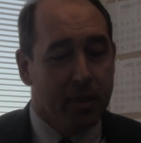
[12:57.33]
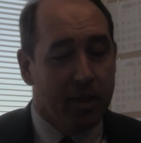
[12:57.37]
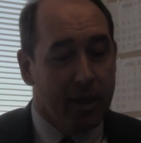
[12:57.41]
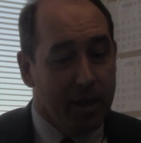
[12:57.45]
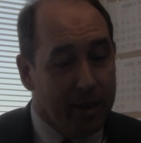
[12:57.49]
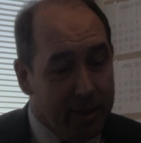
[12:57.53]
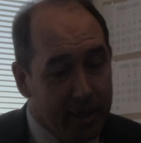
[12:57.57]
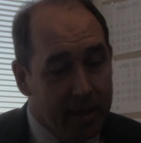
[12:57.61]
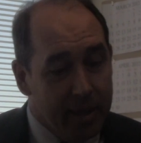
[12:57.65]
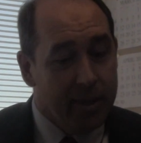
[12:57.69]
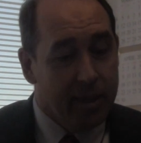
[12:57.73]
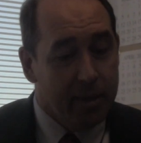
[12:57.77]

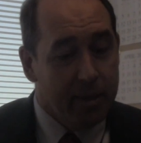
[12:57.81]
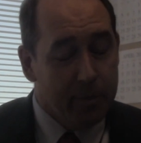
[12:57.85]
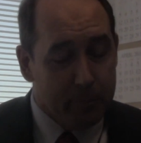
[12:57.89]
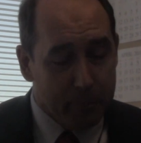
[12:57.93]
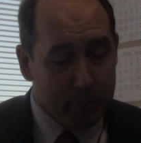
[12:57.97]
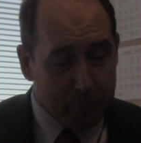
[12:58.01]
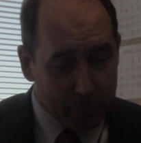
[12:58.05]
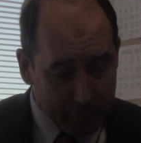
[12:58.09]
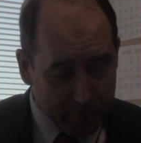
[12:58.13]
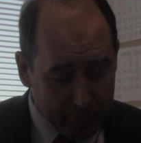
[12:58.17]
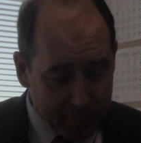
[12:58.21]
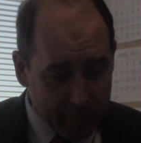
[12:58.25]
And then
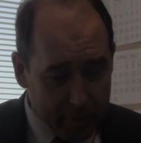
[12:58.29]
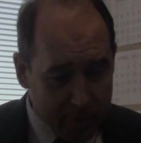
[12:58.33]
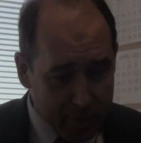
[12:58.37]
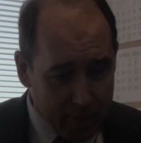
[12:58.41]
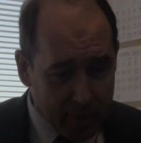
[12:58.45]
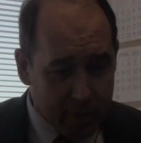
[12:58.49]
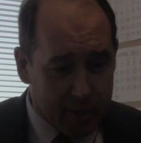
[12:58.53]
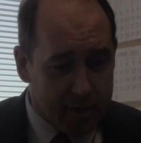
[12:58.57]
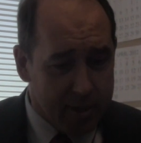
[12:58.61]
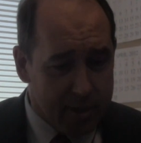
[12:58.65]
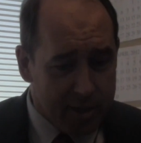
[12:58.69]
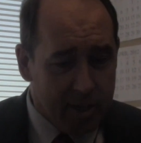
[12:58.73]

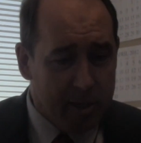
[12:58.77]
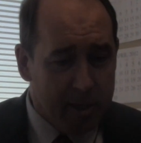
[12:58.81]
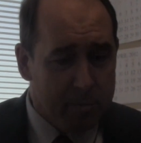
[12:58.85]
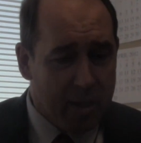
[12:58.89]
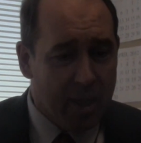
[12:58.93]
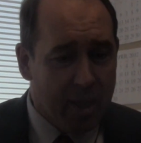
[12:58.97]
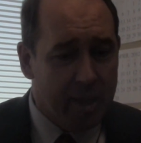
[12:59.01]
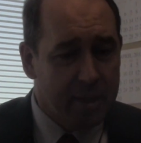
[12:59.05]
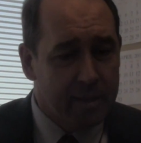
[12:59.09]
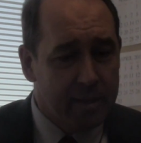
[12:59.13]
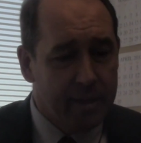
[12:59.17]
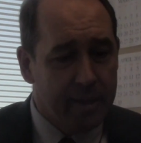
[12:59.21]
these teams
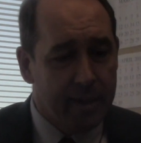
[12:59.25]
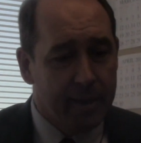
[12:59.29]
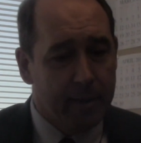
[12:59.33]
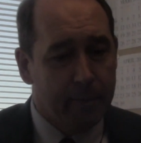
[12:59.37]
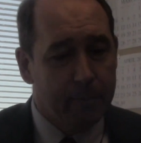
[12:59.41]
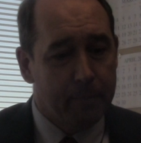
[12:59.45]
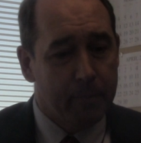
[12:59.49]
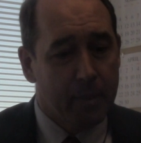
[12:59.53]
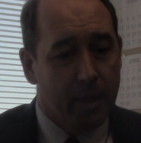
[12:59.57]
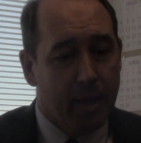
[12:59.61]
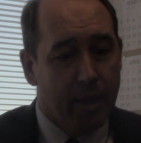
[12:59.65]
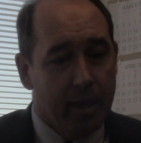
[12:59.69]
had,
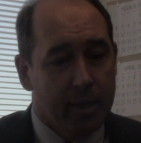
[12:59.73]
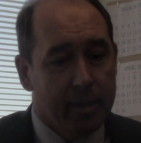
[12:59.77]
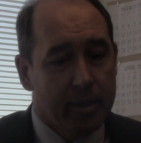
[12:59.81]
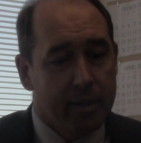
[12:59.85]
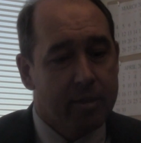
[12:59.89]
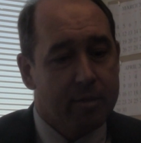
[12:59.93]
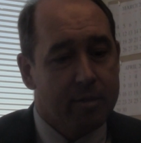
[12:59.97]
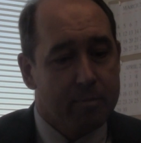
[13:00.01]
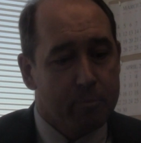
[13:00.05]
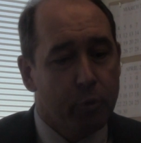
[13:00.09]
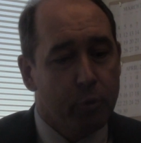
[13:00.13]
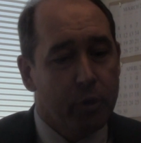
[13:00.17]

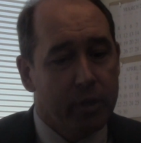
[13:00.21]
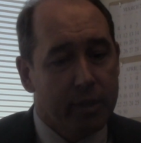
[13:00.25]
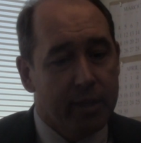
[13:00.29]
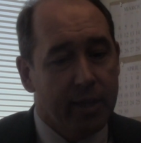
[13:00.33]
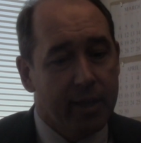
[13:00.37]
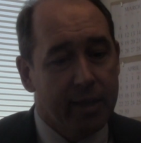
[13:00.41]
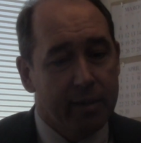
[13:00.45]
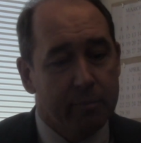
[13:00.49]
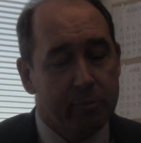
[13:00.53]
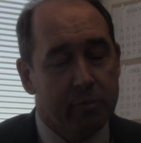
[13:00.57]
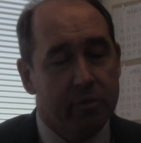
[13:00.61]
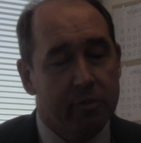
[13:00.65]
this point they
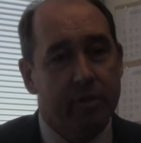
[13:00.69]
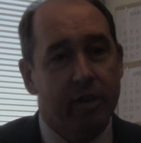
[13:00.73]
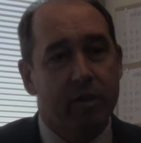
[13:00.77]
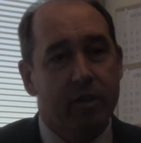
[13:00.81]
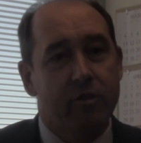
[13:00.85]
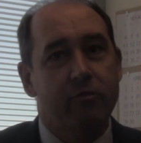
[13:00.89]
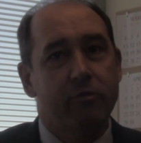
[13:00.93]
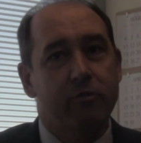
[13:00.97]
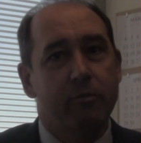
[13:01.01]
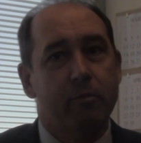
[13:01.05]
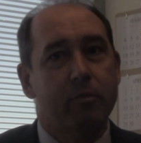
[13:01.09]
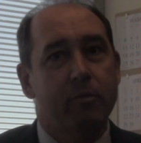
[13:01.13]
had
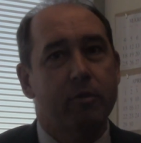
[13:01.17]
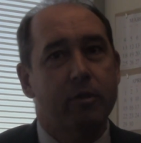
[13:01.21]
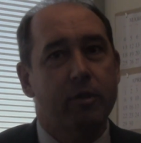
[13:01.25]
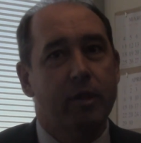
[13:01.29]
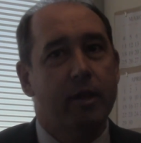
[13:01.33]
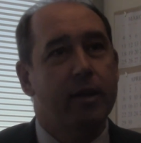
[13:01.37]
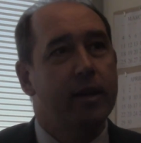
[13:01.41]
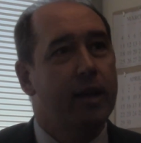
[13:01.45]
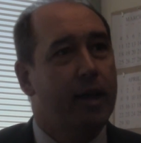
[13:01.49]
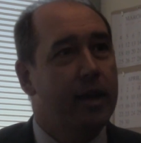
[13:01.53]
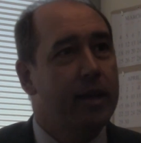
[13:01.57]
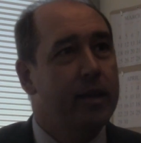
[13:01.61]
progressed from
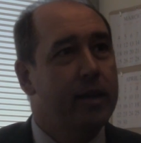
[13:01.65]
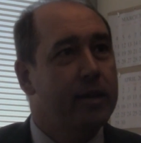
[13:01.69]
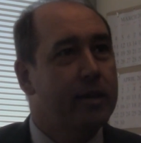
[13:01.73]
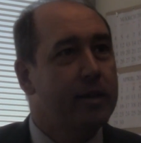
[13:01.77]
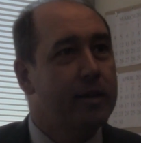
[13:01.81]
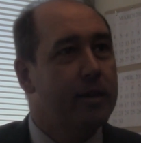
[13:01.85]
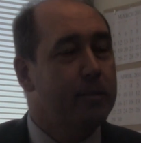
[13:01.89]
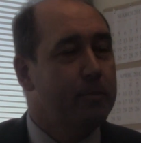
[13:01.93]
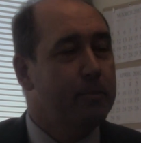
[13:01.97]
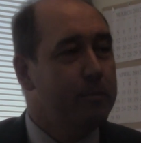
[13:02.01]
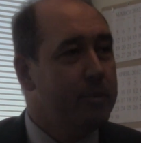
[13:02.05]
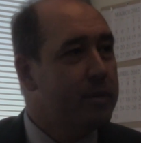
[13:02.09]
sunlight
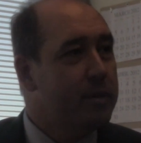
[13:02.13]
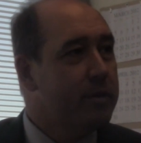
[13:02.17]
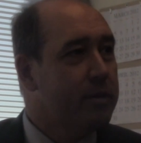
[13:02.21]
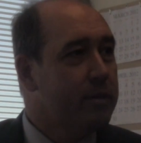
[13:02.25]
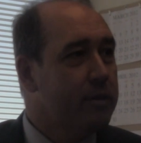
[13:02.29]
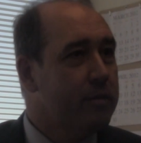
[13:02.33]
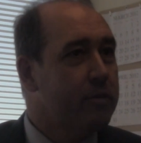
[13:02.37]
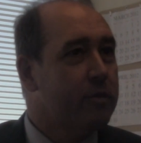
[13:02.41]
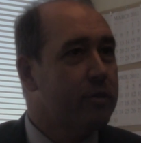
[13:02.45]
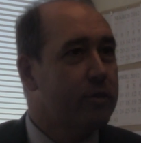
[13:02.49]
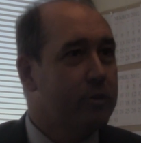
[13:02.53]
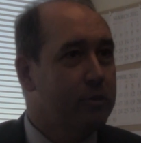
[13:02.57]
and
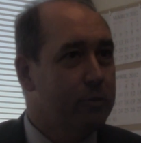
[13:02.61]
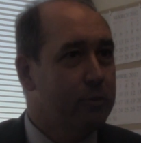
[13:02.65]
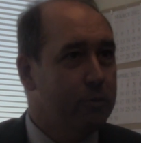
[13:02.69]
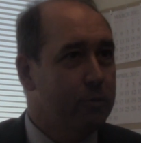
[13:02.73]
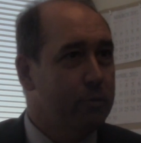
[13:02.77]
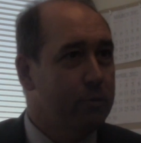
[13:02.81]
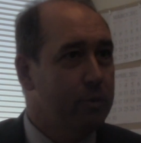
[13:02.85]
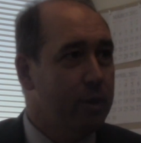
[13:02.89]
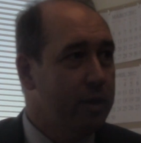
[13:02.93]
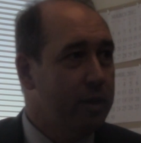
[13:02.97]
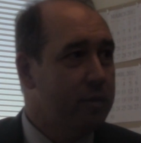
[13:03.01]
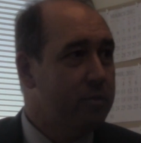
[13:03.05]
mirrors to
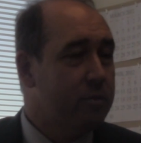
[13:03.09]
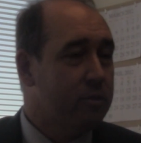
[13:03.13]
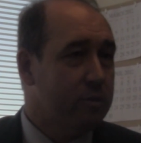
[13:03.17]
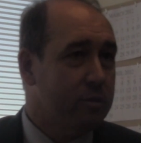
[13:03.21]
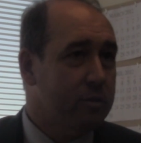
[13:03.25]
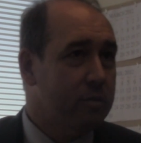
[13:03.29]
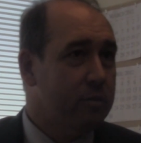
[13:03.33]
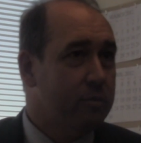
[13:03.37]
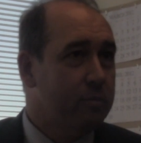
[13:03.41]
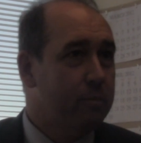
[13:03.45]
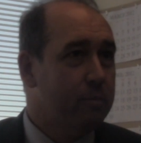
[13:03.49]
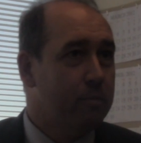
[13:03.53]

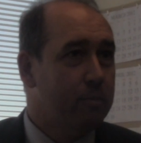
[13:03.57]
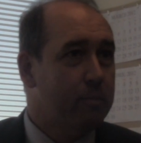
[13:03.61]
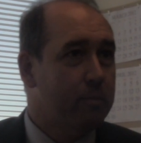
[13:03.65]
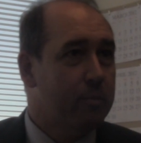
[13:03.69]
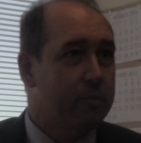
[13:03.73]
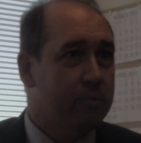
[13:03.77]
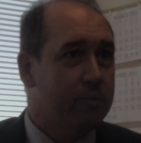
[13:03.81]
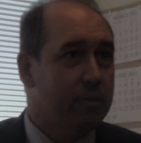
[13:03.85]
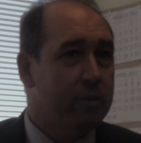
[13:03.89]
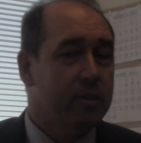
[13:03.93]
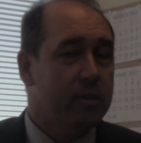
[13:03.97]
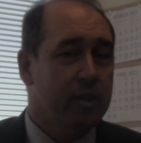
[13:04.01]
laser,
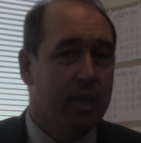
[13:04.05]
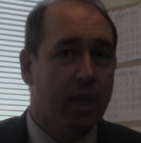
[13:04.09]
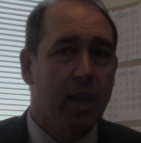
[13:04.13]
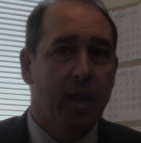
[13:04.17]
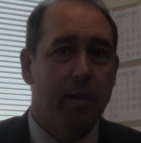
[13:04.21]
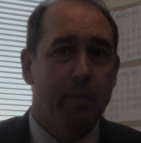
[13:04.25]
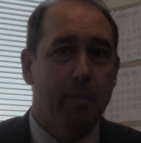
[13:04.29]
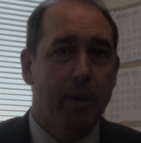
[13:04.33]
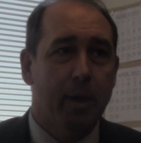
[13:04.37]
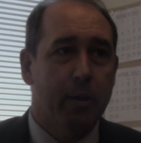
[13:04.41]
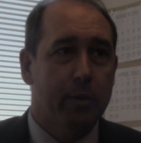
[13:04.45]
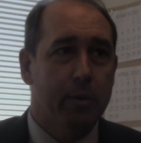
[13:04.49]
fairly
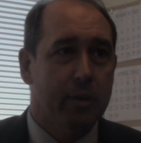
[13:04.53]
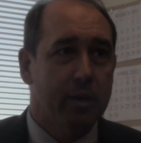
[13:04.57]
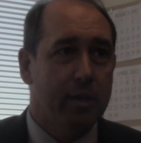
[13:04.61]
high power